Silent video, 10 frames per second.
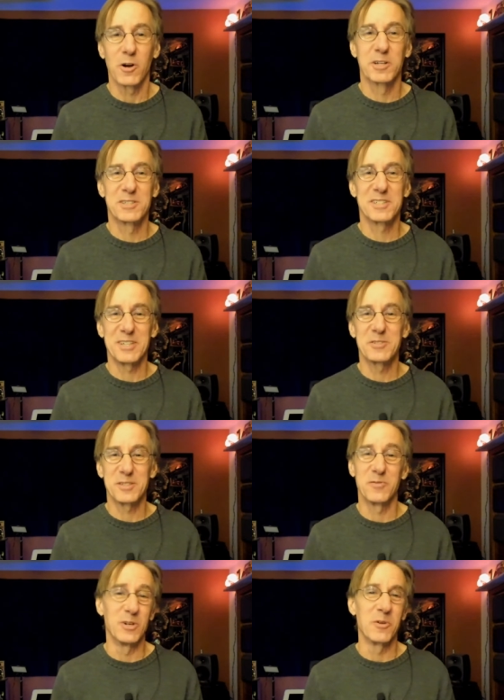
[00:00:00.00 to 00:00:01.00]

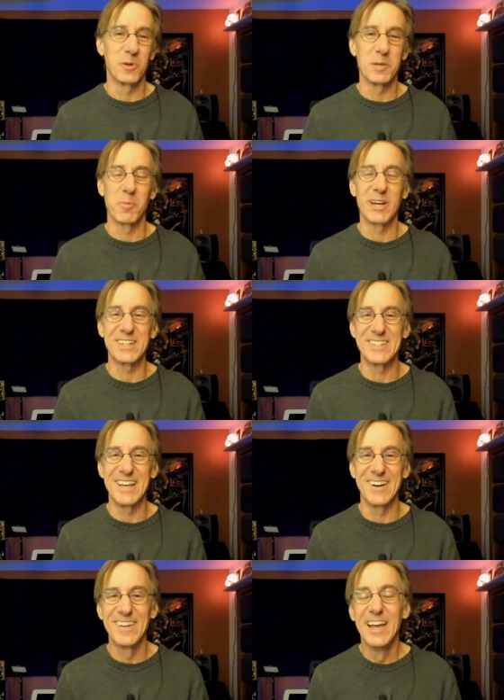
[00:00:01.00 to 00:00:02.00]
excuses when you really break it
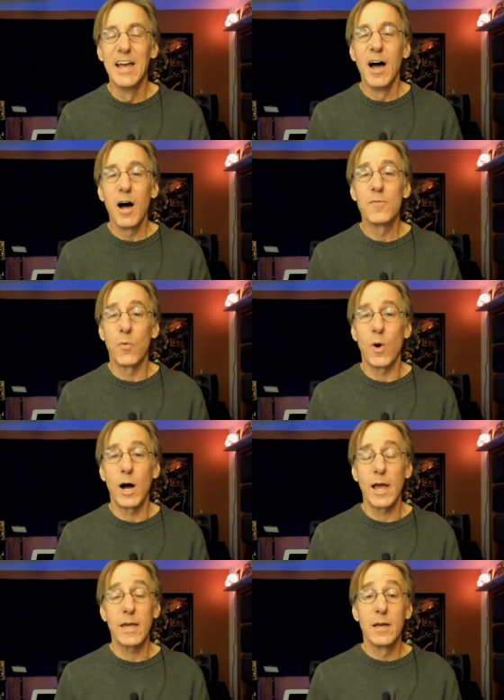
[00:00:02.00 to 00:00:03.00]
down, of
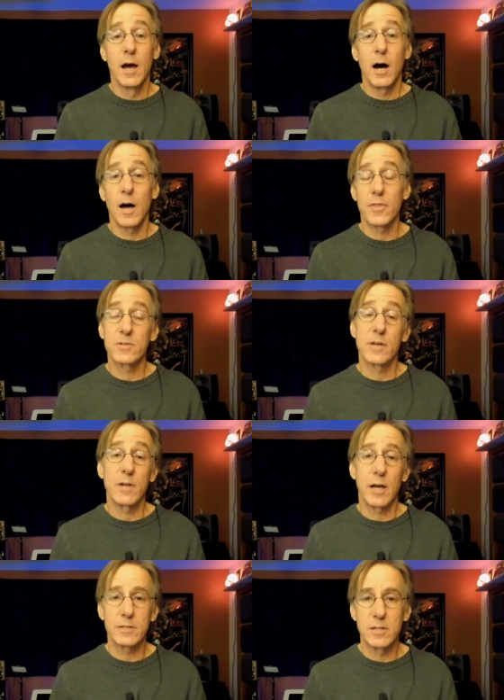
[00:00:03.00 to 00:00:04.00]
why authors have
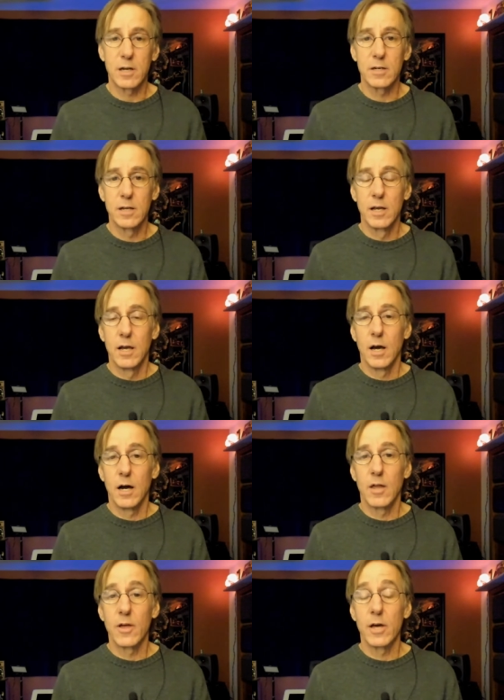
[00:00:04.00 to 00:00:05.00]
not done
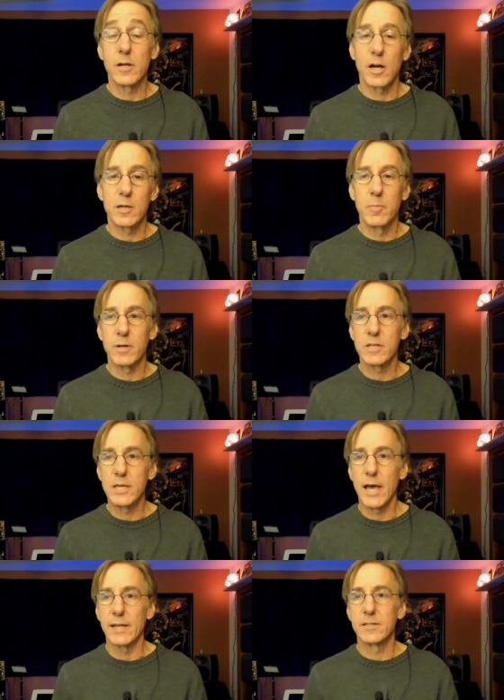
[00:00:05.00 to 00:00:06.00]
uh, an audiobook
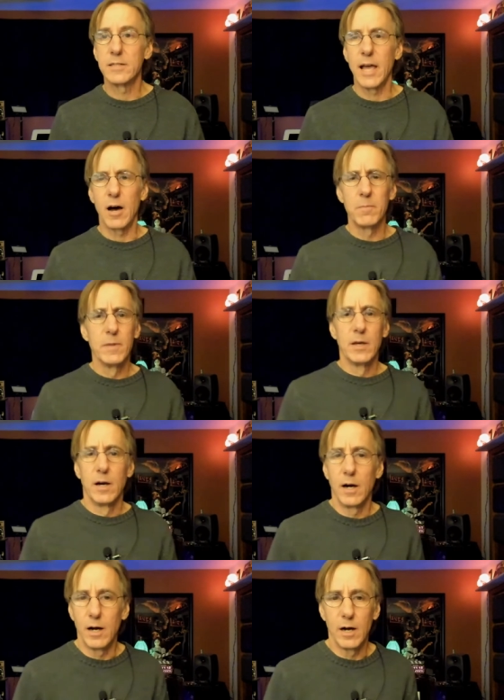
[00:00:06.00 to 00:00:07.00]
yet. Now,
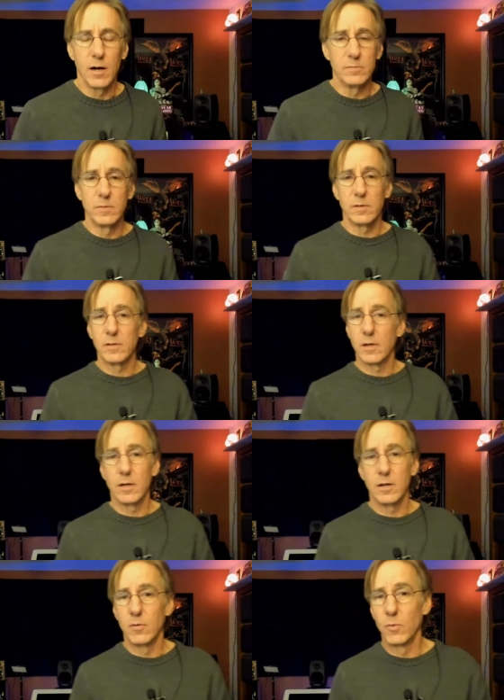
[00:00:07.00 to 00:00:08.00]
uh,
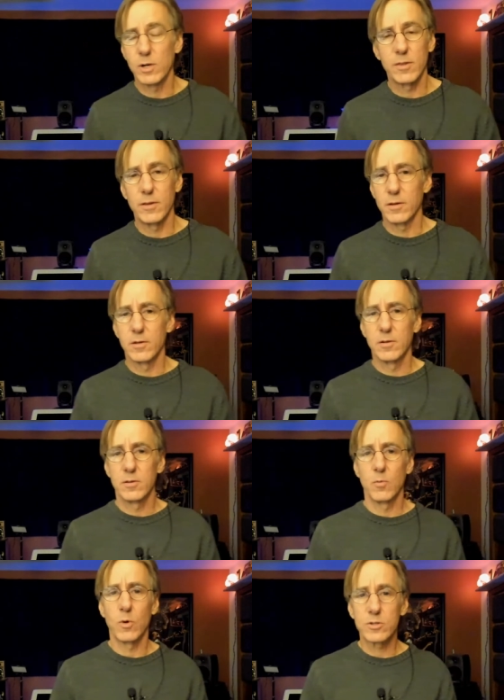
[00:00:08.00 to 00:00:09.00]
uh, one of the, the
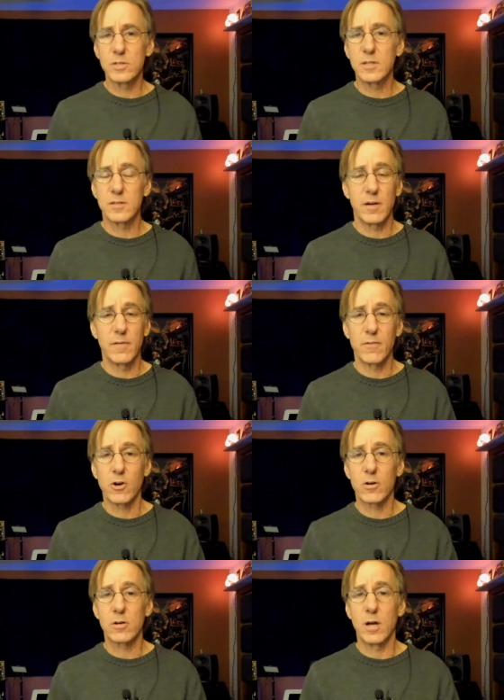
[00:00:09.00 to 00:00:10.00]
worst things that I've ever
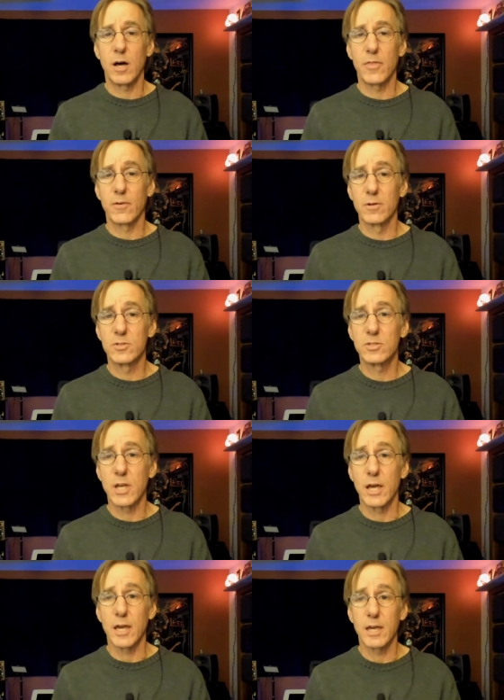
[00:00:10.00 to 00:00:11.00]
heard an author
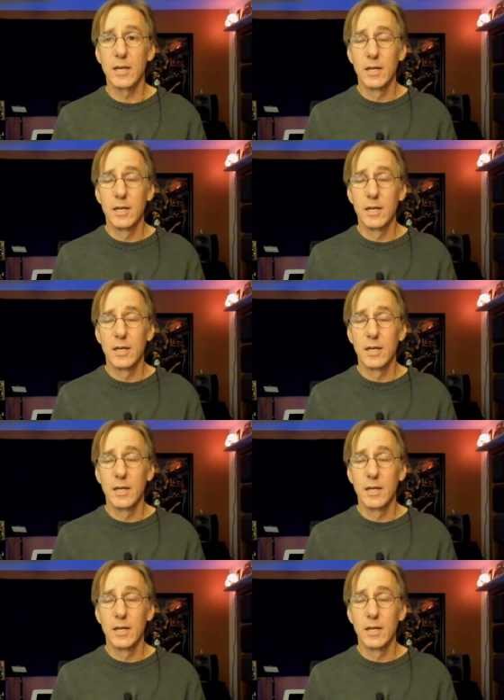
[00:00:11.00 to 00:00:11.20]
say,